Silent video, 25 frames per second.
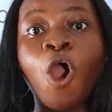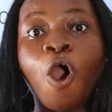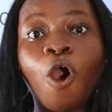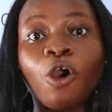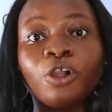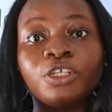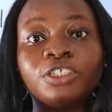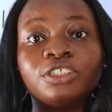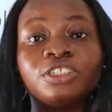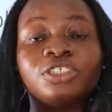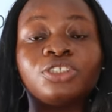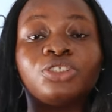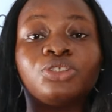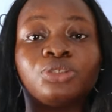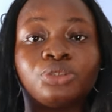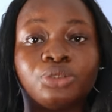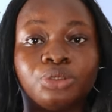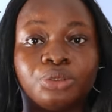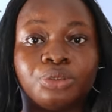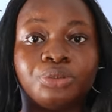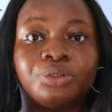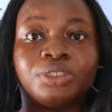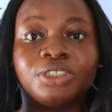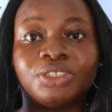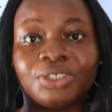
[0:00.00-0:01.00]
All you need to
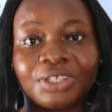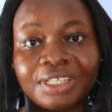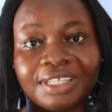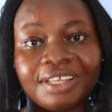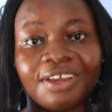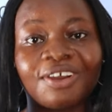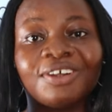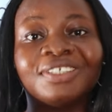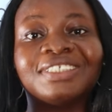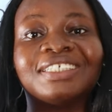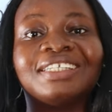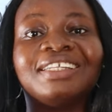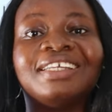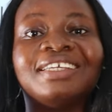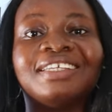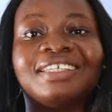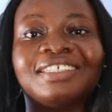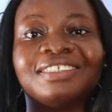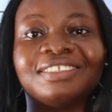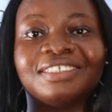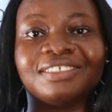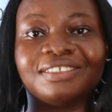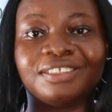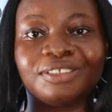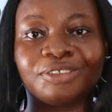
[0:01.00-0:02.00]
do is to click on the
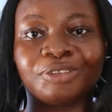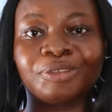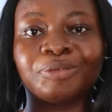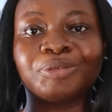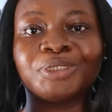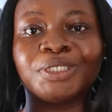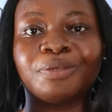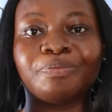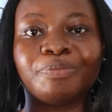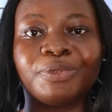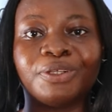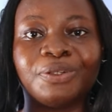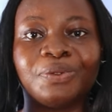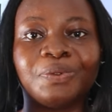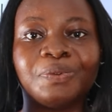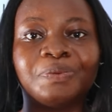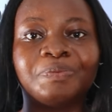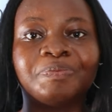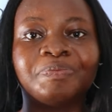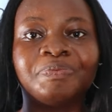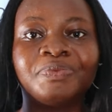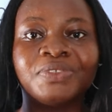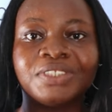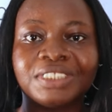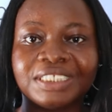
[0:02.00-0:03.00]
link in the description
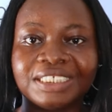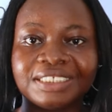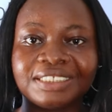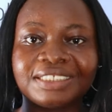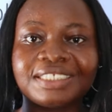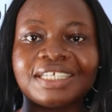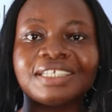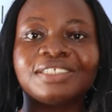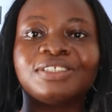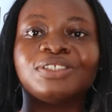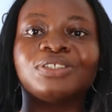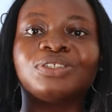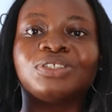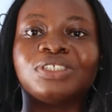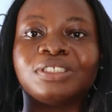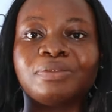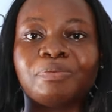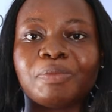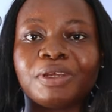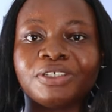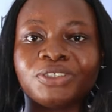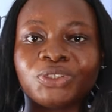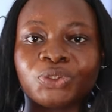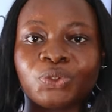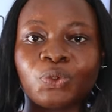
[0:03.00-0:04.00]
below. This takes you to the
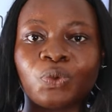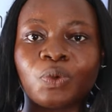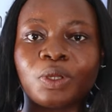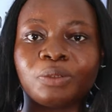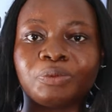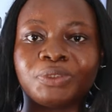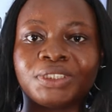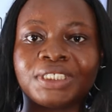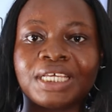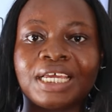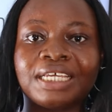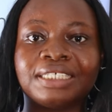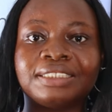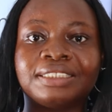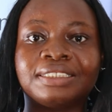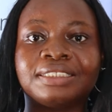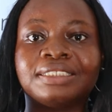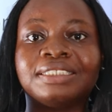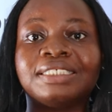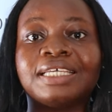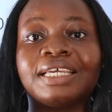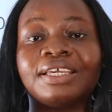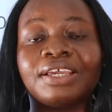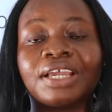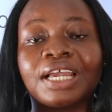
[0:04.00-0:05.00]
Myschool
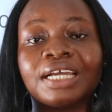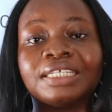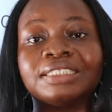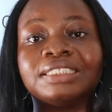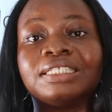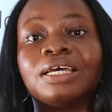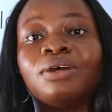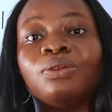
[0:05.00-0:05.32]
website. There you can